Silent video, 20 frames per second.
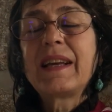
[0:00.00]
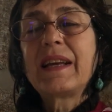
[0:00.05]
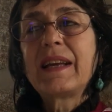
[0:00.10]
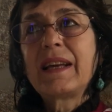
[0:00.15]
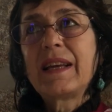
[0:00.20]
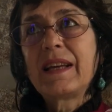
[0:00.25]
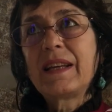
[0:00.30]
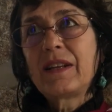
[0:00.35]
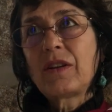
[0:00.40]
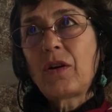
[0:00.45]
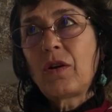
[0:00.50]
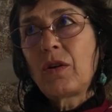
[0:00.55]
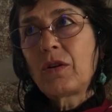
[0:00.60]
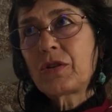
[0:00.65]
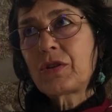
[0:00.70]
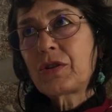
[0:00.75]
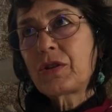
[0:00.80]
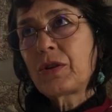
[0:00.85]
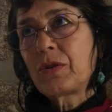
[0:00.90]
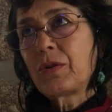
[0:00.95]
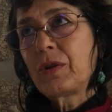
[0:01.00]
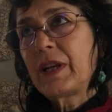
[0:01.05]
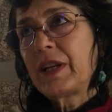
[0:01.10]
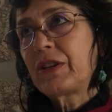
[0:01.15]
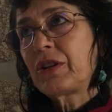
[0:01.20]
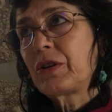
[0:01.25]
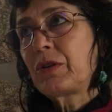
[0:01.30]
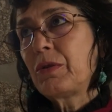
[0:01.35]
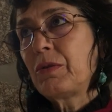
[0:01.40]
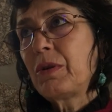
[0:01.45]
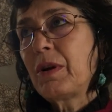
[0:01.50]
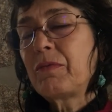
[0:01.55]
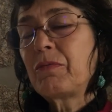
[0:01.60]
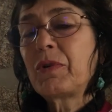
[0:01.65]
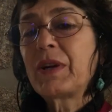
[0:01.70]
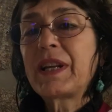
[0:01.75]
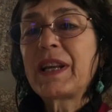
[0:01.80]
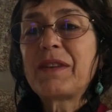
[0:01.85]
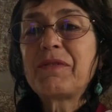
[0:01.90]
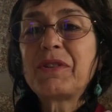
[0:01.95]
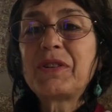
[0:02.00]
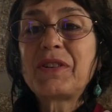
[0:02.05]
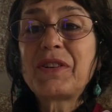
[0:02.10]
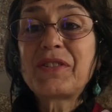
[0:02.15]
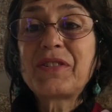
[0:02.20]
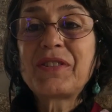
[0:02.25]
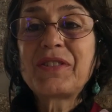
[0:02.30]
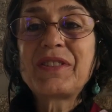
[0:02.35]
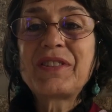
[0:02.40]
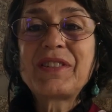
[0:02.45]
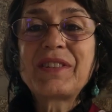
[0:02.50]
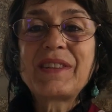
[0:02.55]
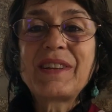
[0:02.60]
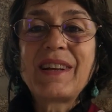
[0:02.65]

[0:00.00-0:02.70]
and also let go of whatever doesn't